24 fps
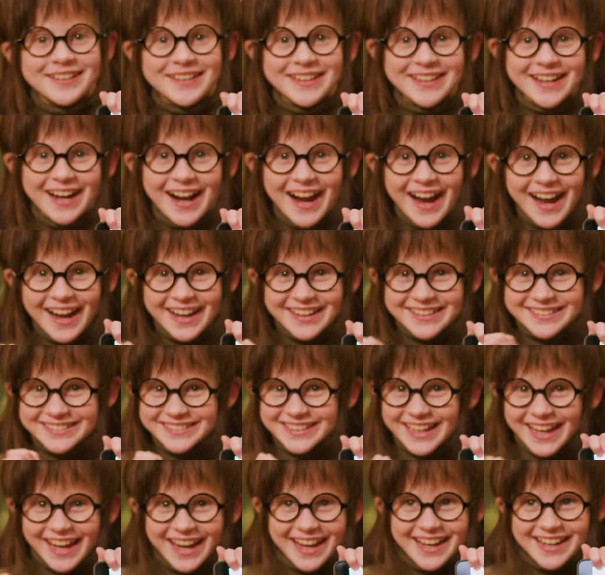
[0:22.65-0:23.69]
Did I
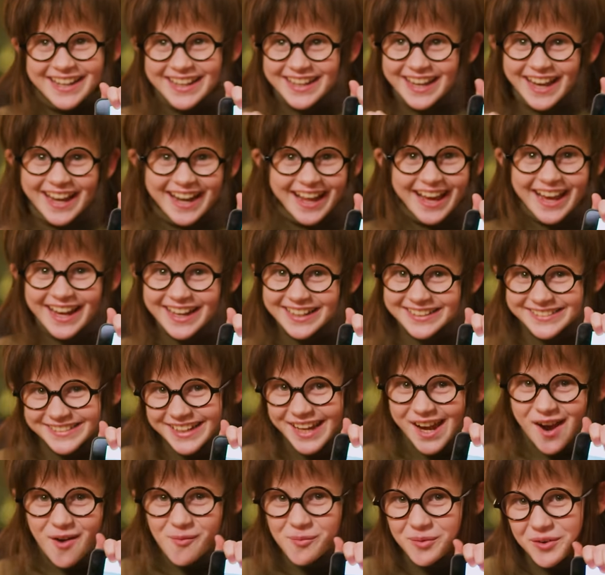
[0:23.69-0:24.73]
say DNA
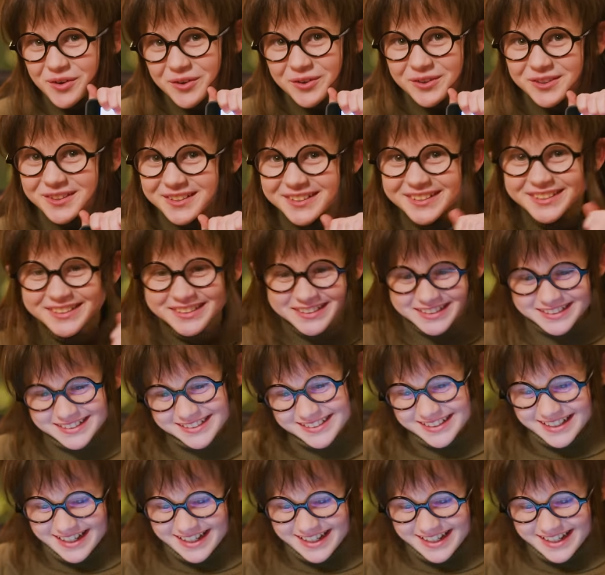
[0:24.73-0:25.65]
samples?